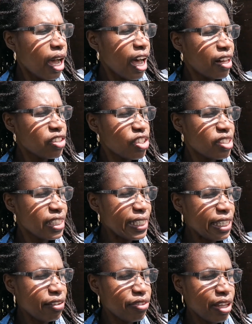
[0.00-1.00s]
I'll just
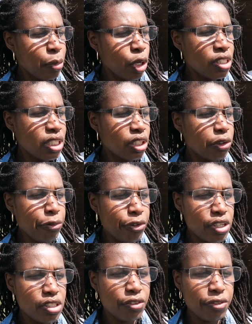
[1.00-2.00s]
leave them until the
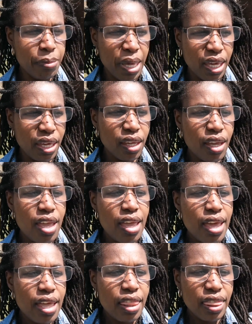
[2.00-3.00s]
1st of May.
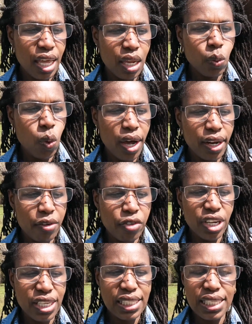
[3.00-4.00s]
Then, whatever
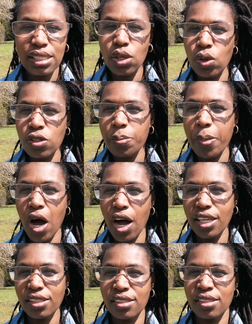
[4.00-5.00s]
is in those
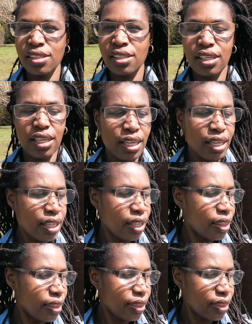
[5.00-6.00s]
pots
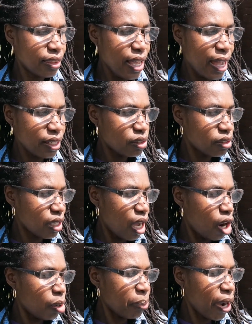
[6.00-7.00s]
that
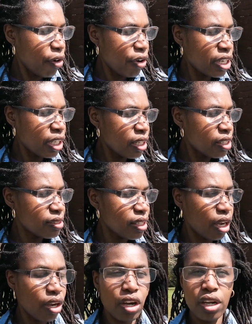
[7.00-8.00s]
are perennials,
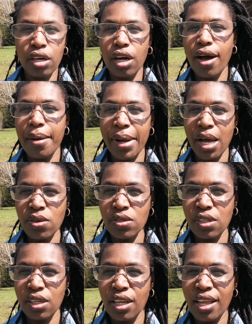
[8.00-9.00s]
they're gonna come
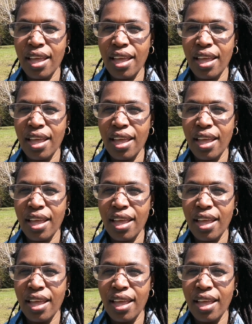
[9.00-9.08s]
out,